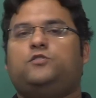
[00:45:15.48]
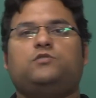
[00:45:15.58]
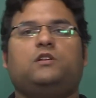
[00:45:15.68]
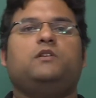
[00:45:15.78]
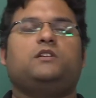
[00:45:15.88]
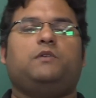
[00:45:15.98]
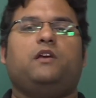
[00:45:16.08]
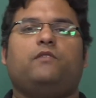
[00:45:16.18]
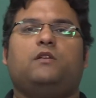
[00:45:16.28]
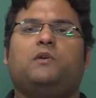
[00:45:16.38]
two siblings
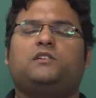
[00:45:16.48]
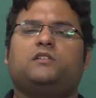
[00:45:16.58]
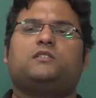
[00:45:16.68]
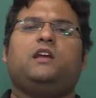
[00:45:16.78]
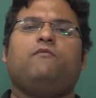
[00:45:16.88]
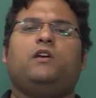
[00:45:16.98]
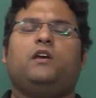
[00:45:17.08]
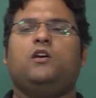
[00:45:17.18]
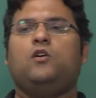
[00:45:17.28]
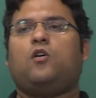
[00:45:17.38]
behave in much the same way,
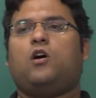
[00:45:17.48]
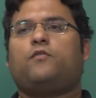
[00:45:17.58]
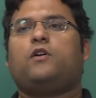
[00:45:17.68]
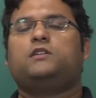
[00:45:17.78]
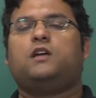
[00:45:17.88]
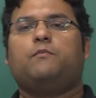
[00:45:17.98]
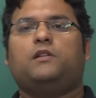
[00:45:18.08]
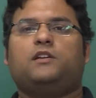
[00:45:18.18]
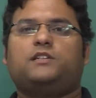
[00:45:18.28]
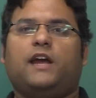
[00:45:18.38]
or for example
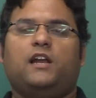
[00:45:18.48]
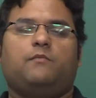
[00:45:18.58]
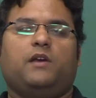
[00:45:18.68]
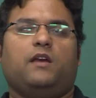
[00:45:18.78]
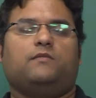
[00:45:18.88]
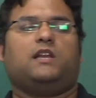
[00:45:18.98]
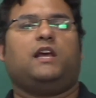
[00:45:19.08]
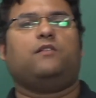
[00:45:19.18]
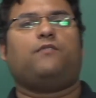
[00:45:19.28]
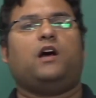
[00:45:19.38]
the child behaves like
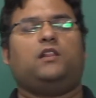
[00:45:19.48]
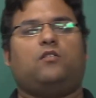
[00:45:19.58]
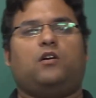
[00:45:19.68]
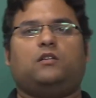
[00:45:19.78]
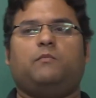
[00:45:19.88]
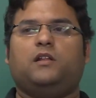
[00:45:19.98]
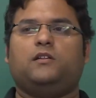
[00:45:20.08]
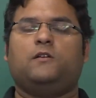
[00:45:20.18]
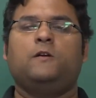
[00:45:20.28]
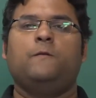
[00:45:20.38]
the father or the
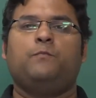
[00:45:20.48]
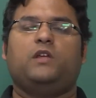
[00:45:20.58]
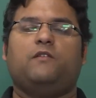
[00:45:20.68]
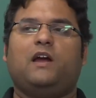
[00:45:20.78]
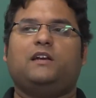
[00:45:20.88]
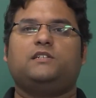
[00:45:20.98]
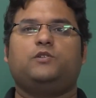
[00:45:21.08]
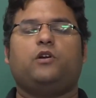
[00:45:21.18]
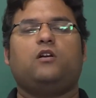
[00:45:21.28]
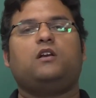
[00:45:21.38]
mother. But the fact is you
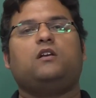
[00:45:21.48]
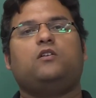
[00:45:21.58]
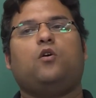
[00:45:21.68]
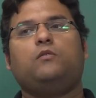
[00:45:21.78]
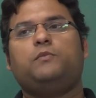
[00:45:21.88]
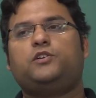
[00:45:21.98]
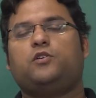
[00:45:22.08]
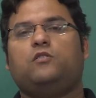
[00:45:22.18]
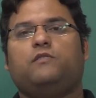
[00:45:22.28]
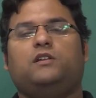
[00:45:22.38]
cannot not be
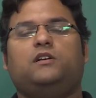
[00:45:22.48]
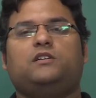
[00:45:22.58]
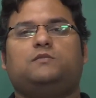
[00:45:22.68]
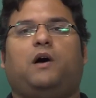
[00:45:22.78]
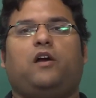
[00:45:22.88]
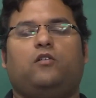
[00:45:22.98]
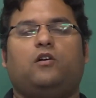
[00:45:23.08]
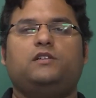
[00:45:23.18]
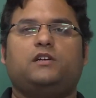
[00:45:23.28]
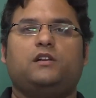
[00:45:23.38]
sure whether it is
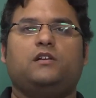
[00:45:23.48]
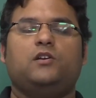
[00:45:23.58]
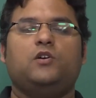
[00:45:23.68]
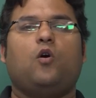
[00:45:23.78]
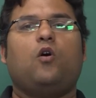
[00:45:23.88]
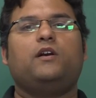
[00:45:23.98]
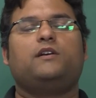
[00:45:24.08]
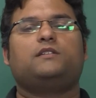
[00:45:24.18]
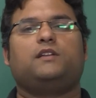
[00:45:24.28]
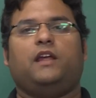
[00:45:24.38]
biological or it
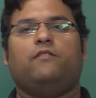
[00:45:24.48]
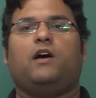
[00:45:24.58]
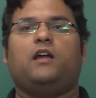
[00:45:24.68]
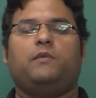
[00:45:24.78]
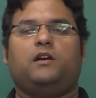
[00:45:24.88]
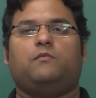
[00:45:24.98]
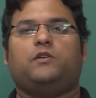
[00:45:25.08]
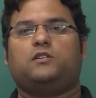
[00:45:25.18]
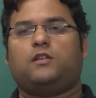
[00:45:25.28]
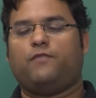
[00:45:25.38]
is environmental,
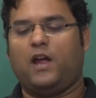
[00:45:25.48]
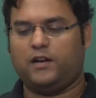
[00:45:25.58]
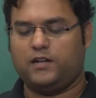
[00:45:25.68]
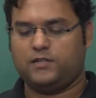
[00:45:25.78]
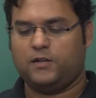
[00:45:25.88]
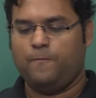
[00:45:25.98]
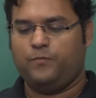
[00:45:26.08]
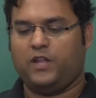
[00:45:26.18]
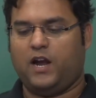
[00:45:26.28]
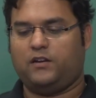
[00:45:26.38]
because the fact is
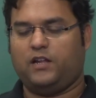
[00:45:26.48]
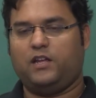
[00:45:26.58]
that